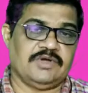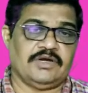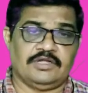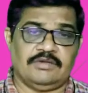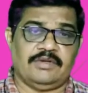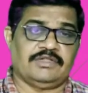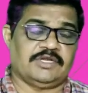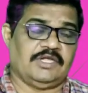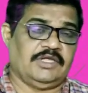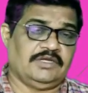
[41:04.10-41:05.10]
We have to given
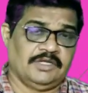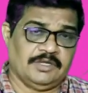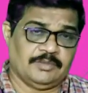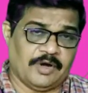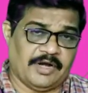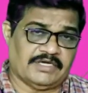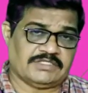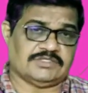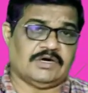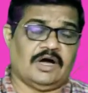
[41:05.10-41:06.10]
3
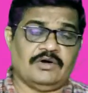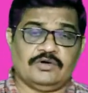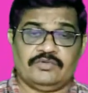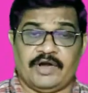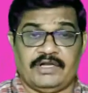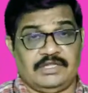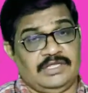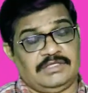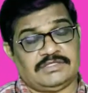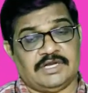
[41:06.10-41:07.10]
points. How to find
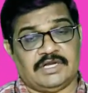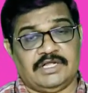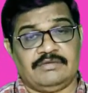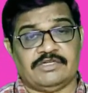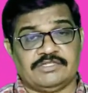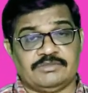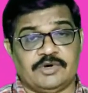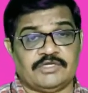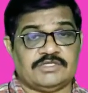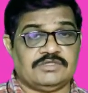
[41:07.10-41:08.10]
the circle equation
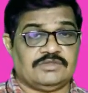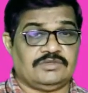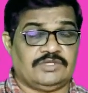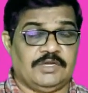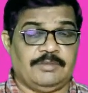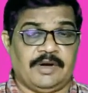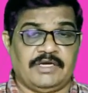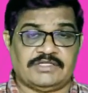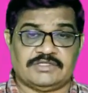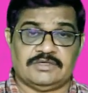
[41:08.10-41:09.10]
passing through 3
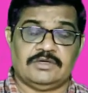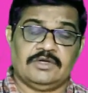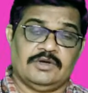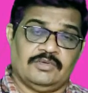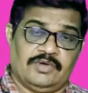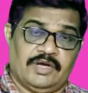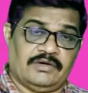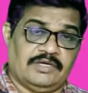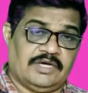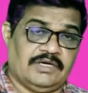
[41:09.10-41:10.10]
points? We
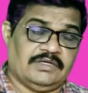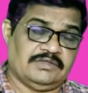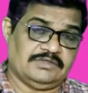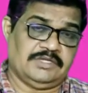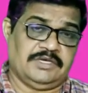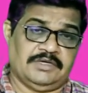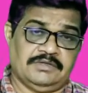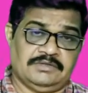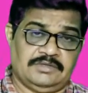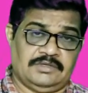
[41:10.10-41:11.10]
have done
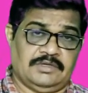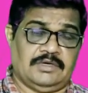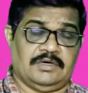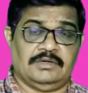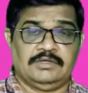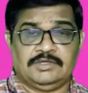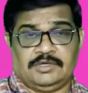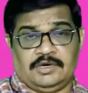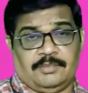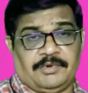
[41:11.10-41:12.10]
in
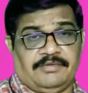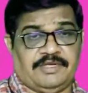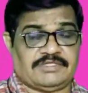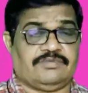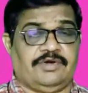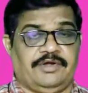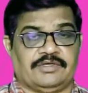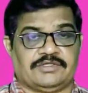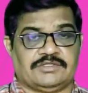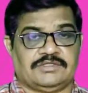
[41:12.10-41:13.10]
previous
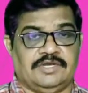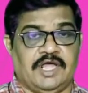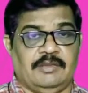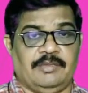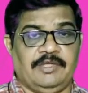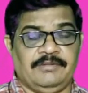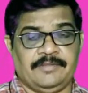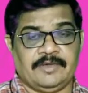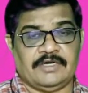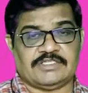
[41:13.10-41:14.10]
videos in IP
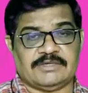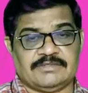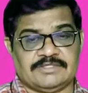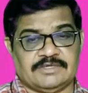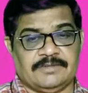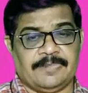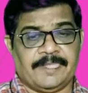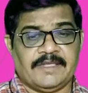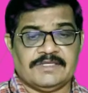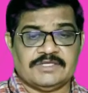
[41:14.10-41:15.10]
concepts.
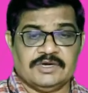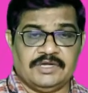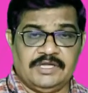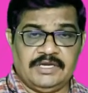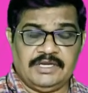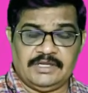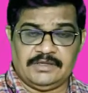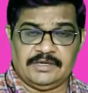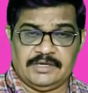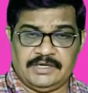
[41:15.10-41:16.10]
So
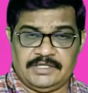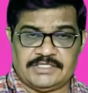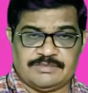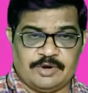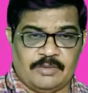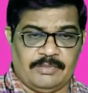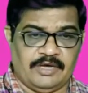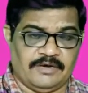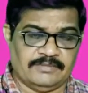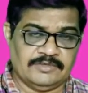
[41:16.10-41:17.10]
in this
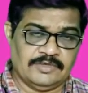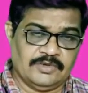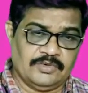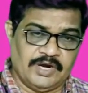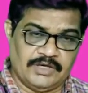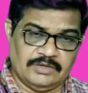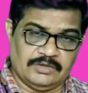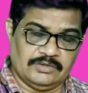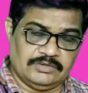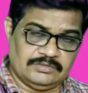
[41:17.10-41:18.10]
problem we have
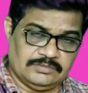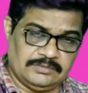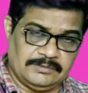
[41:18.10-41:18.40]
to